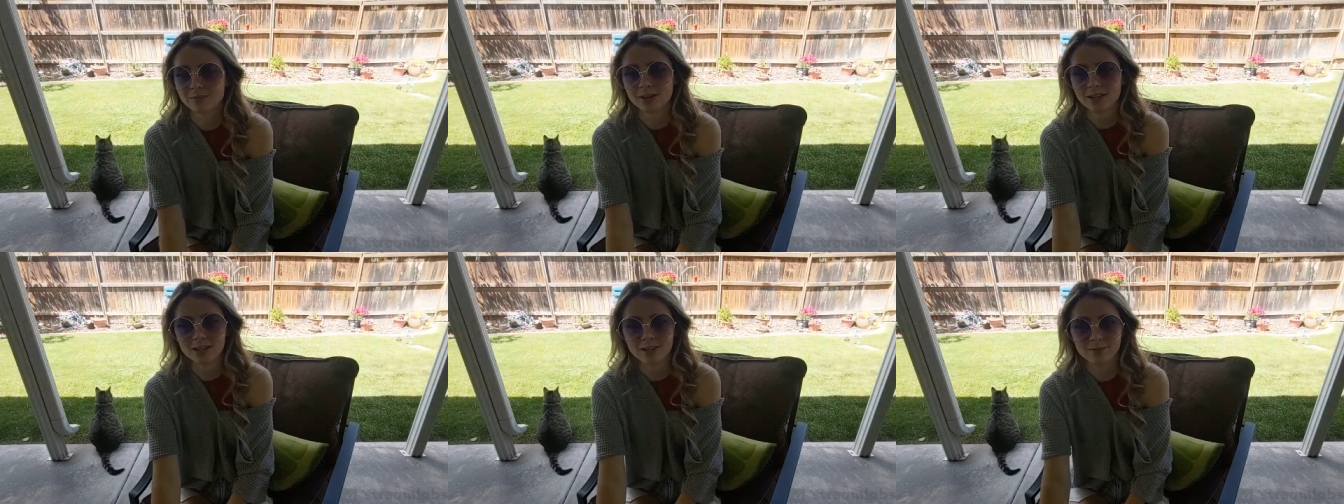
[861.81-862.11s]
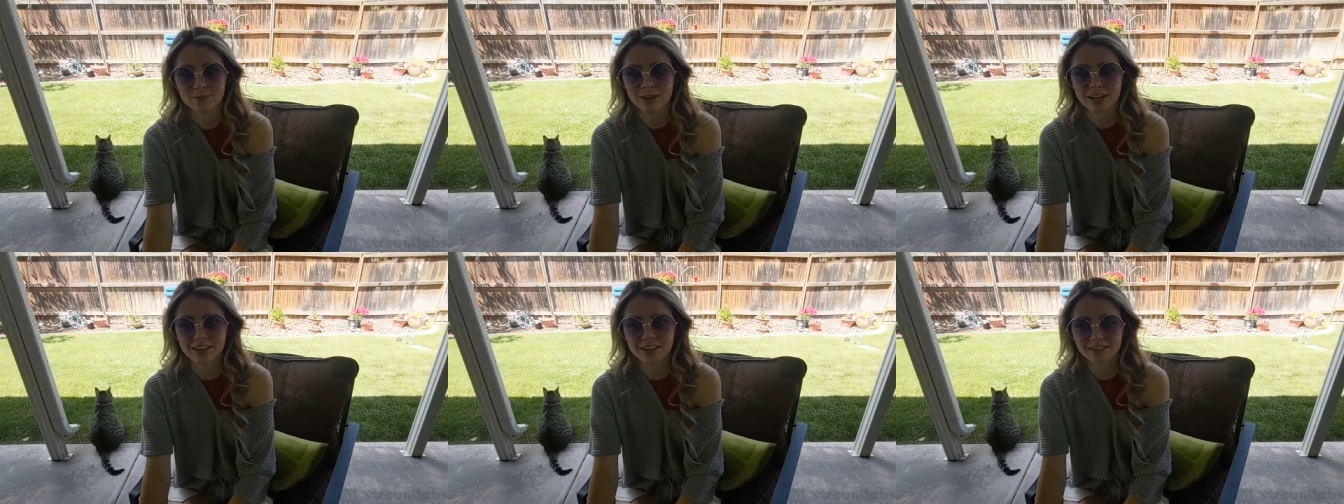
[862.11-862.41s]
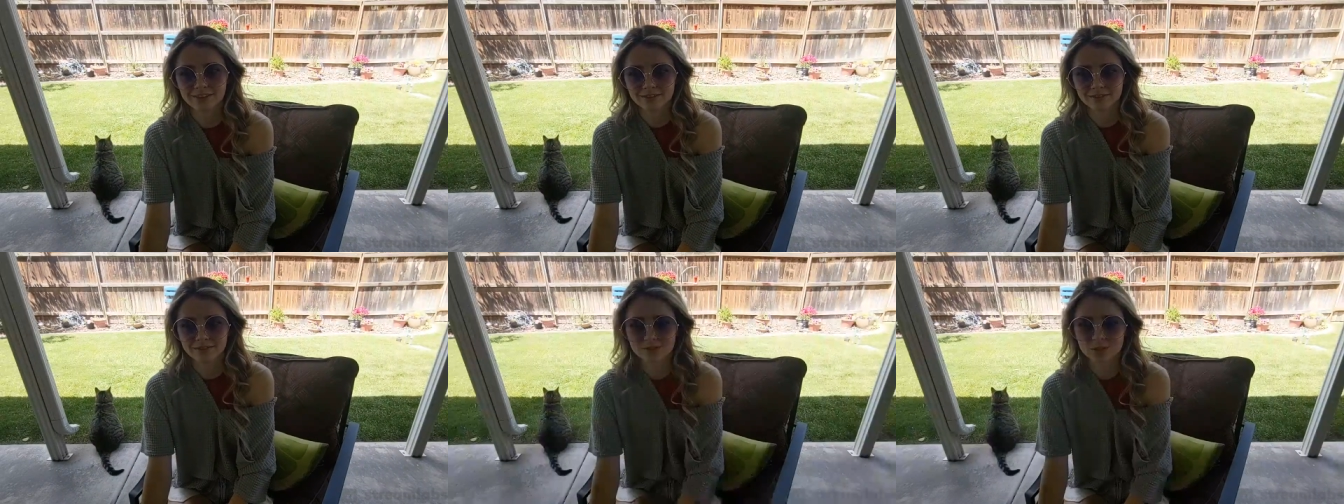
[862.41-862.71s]
My my
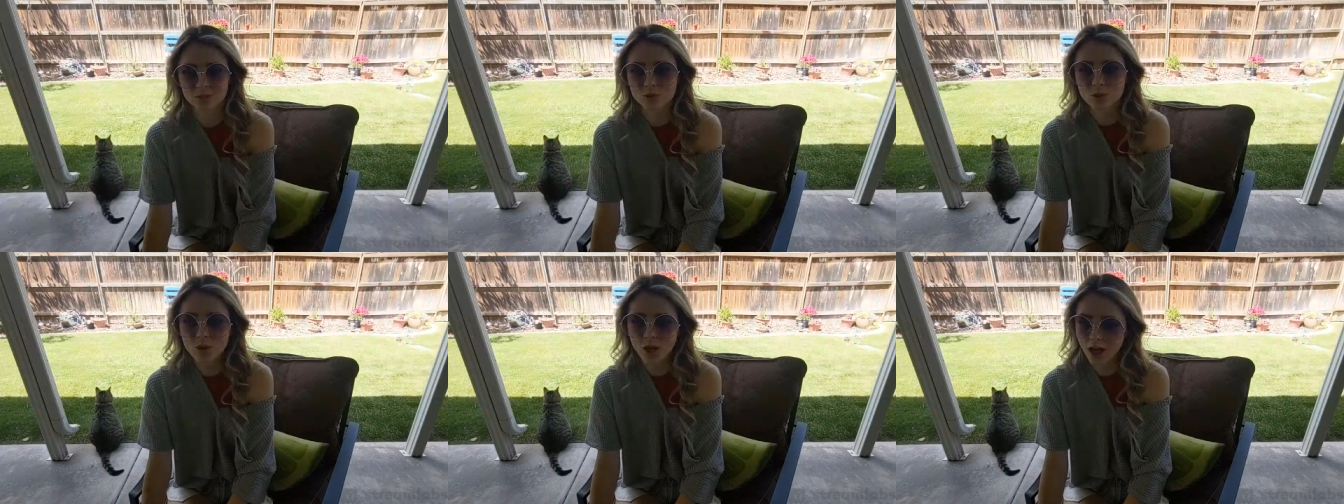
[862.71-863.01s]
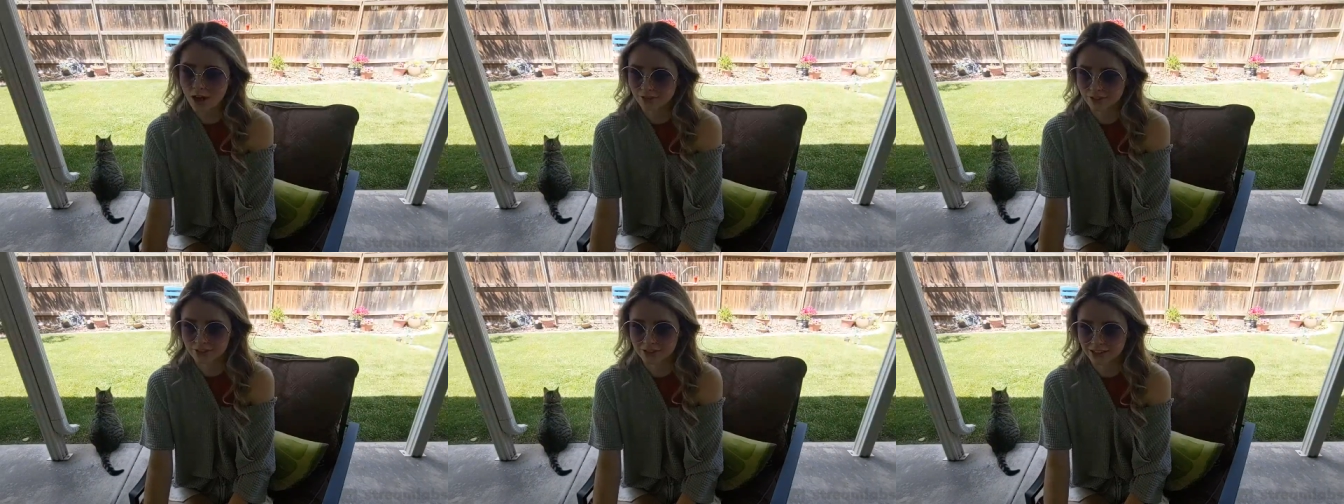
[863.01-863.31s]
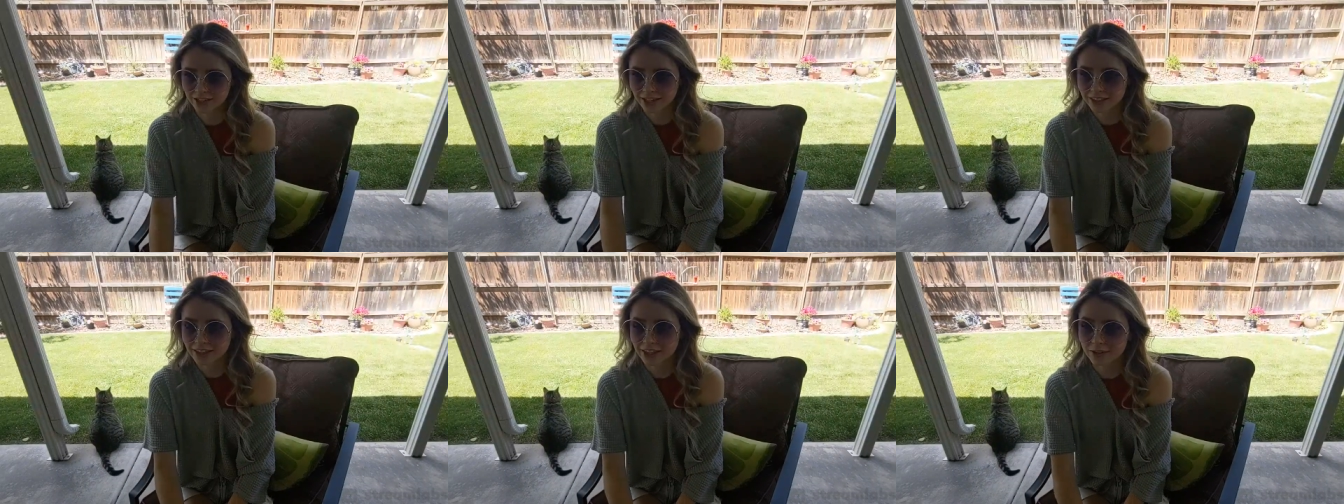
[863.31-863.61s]
school
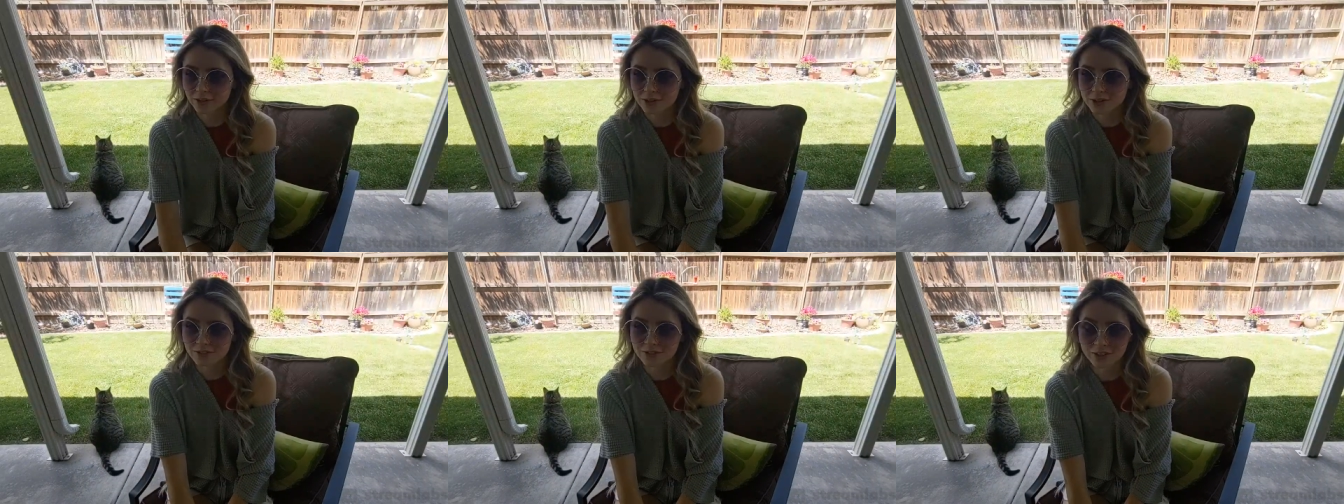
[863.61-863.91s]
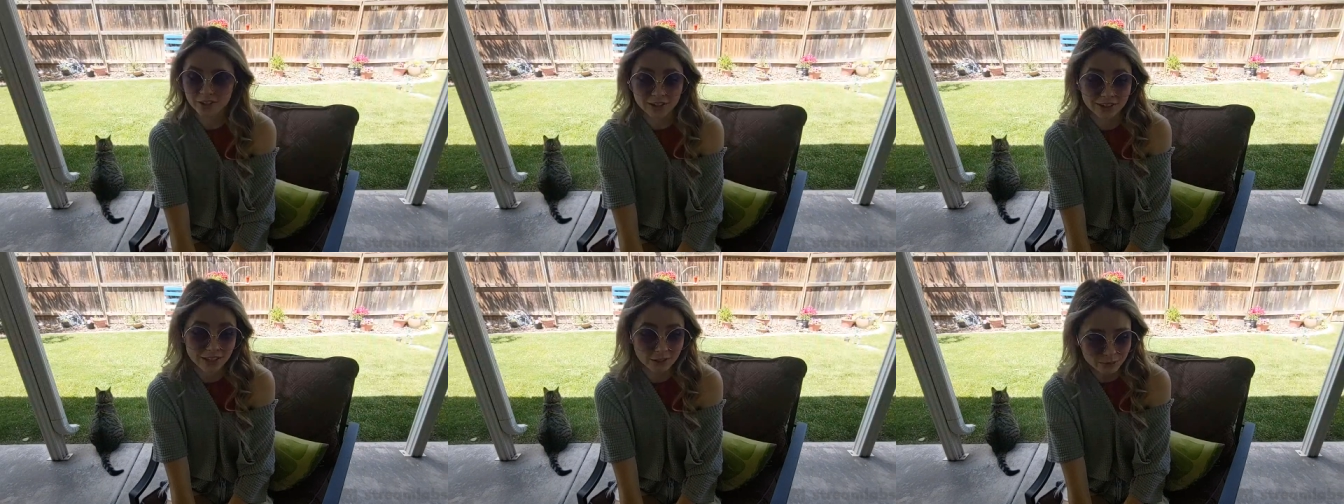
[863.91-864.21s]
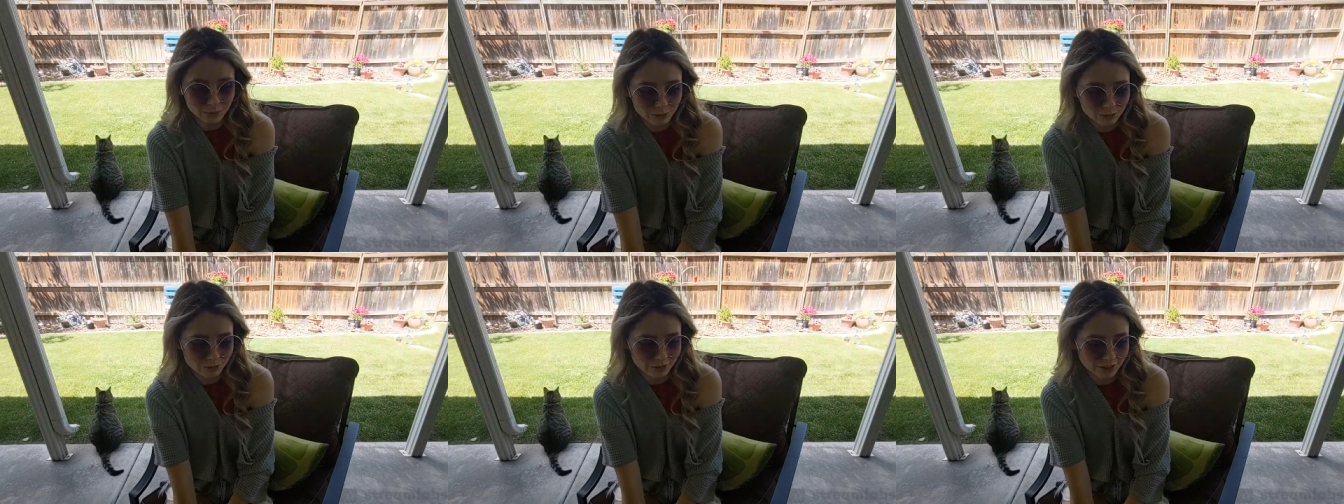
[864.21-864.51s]
offered sign language. I feel like
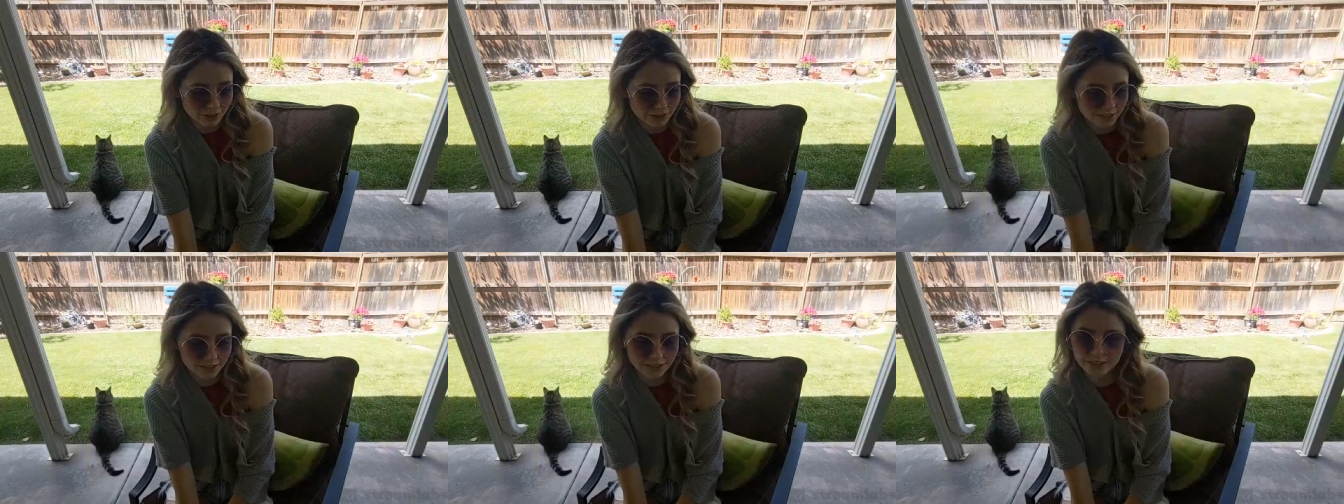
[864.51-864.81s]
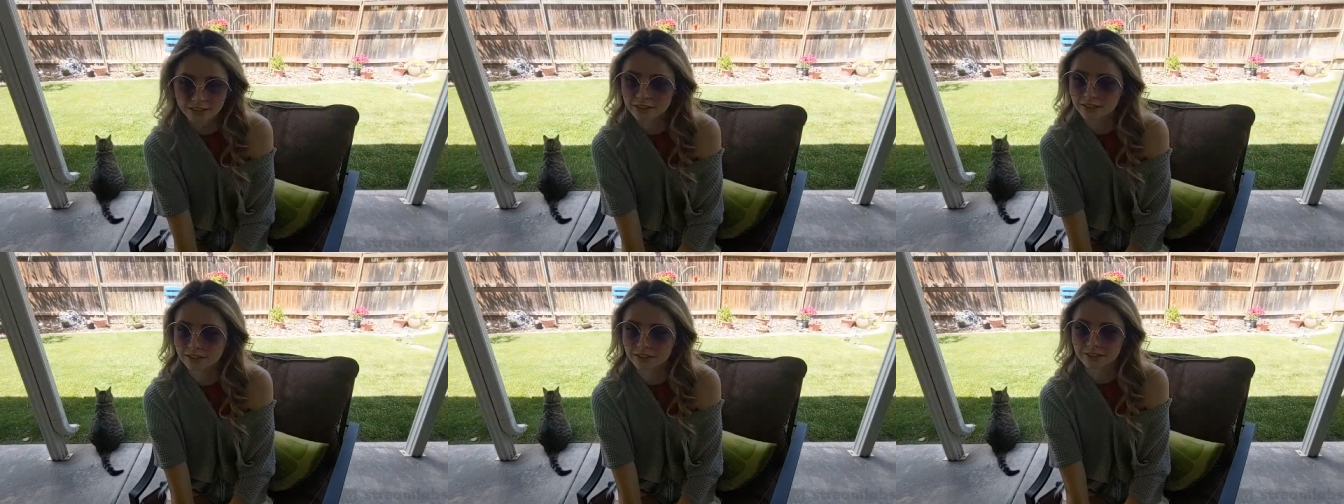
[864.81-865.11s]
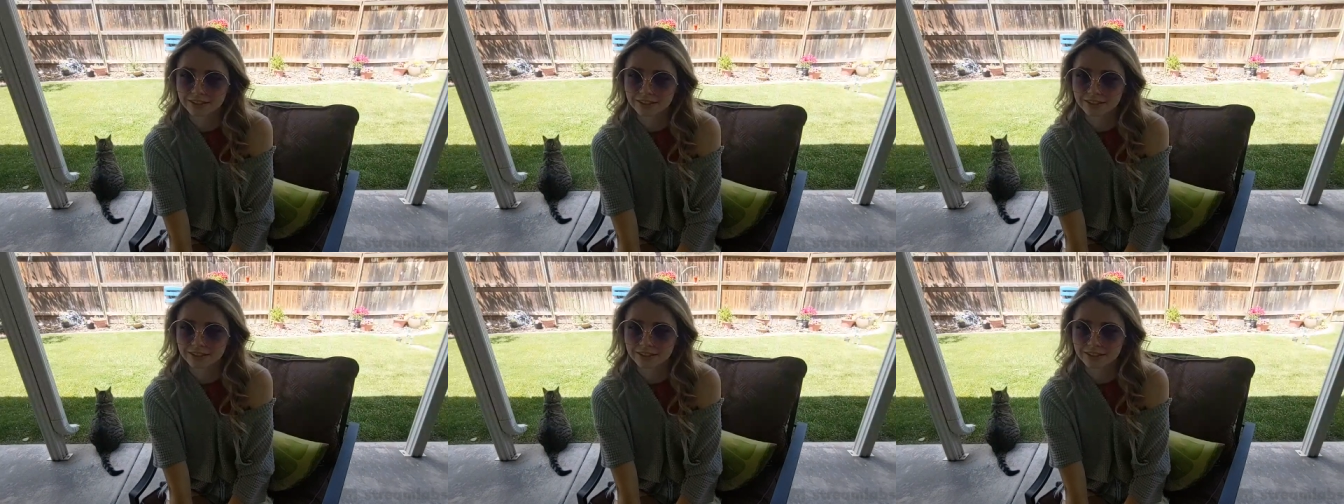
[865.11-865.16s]
that'd be fun. I just